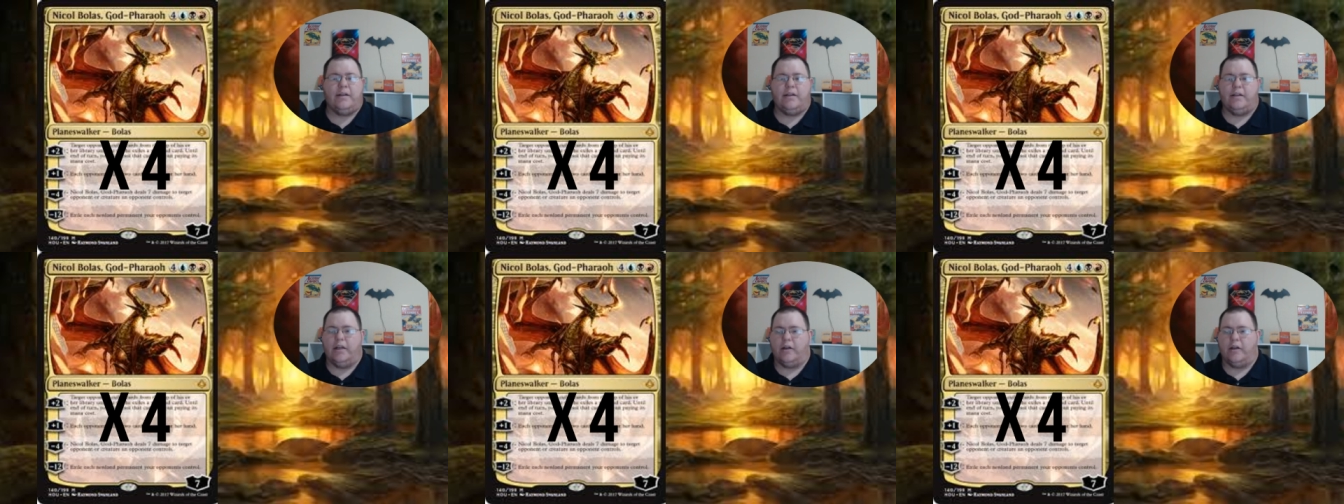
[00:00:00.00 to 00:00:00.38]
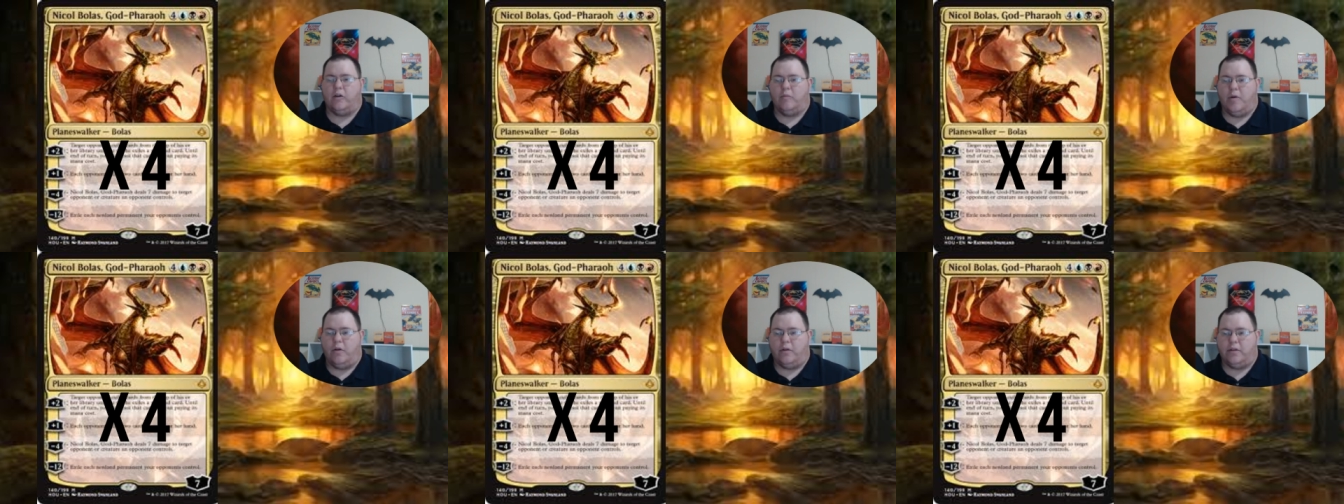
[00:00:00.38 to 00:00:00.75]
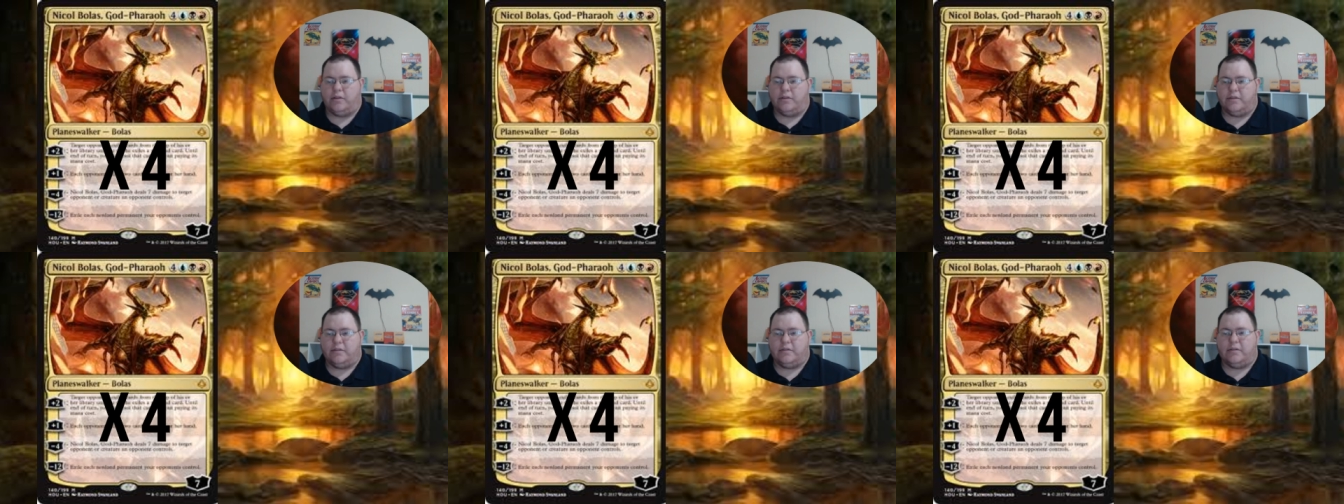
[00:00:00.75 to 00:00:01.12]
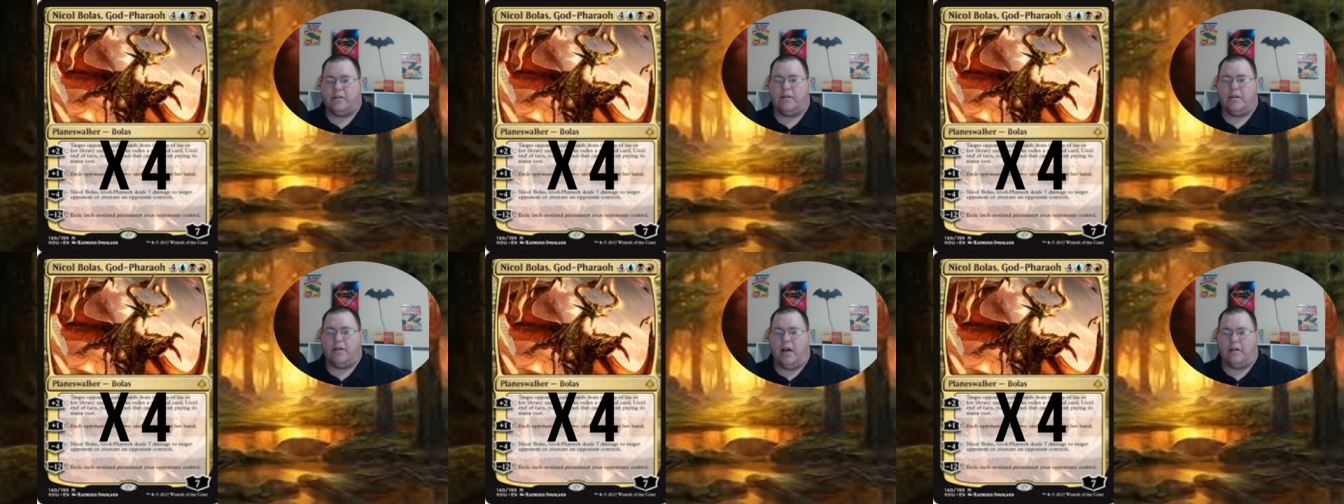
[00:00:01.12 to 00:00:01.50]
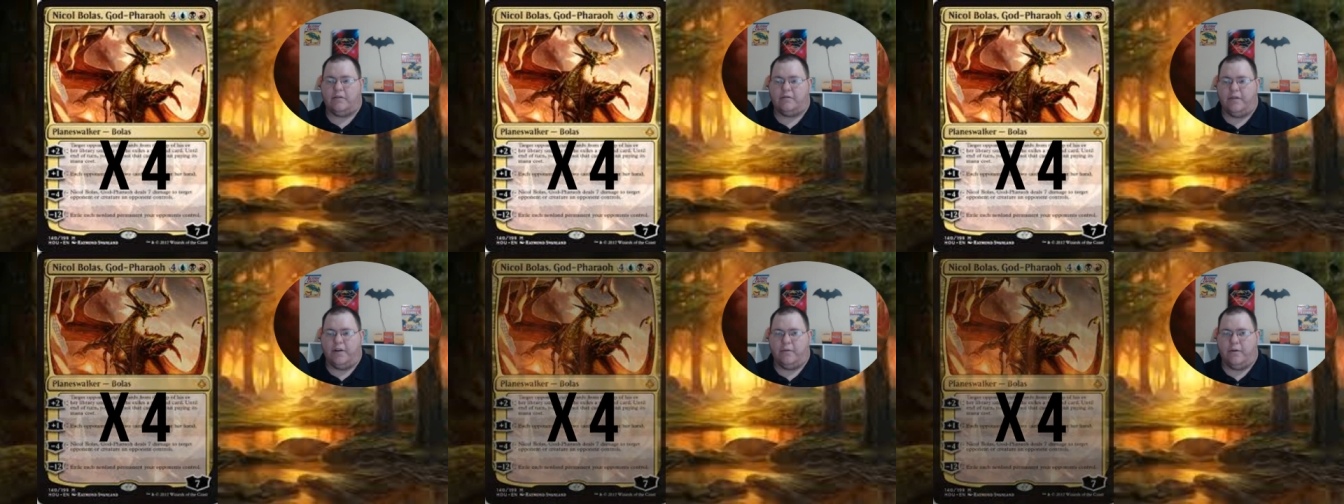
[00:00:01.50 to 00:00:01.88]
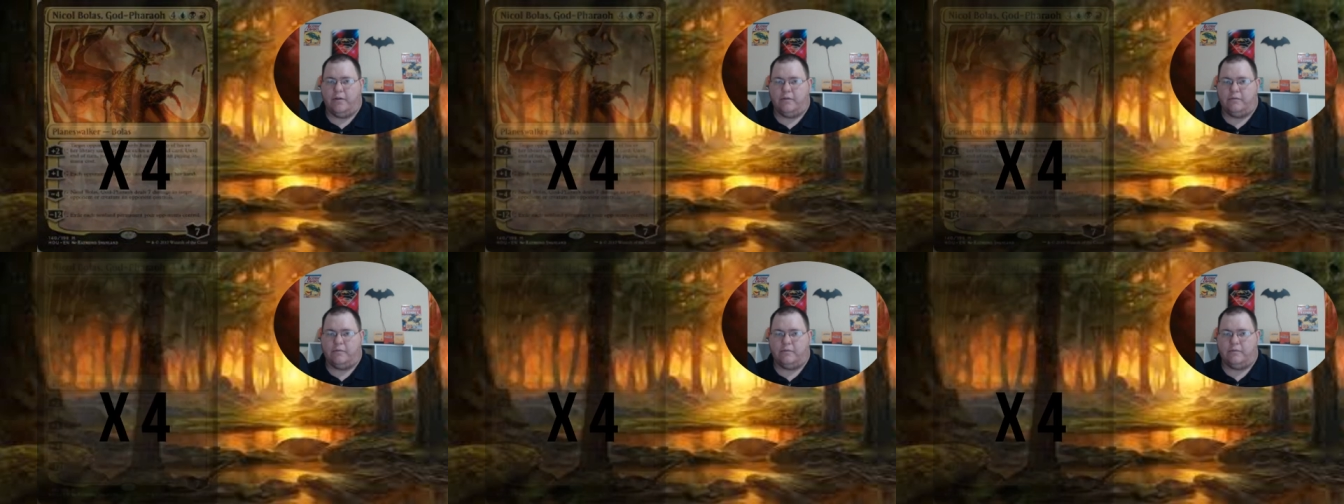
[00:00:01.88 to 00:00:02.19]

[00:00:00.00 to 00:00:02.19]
Nicol Bolas, God Pharaoh.